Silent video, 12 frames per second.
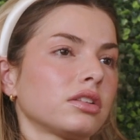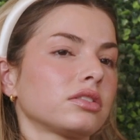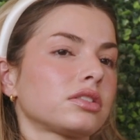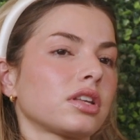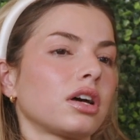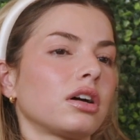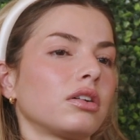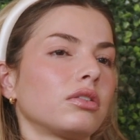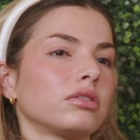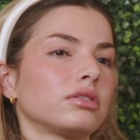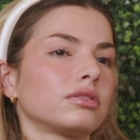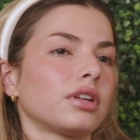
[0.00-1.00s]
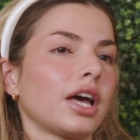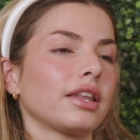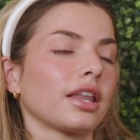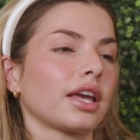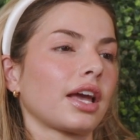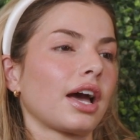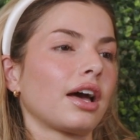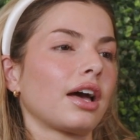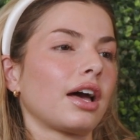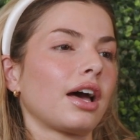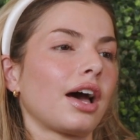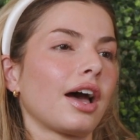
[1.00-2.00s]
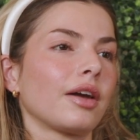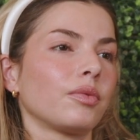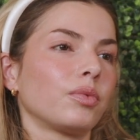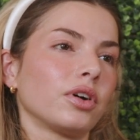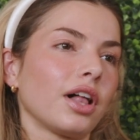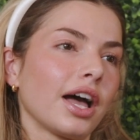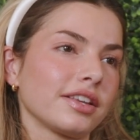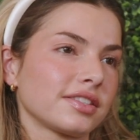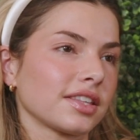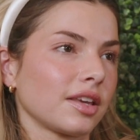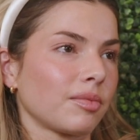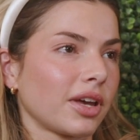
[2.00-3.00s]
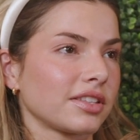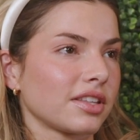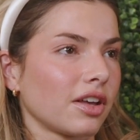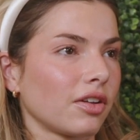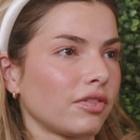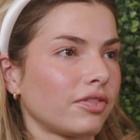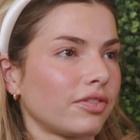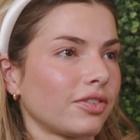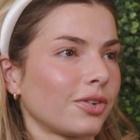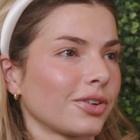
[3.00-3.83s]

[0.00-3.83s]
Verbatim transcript: So, and like I will isolate myself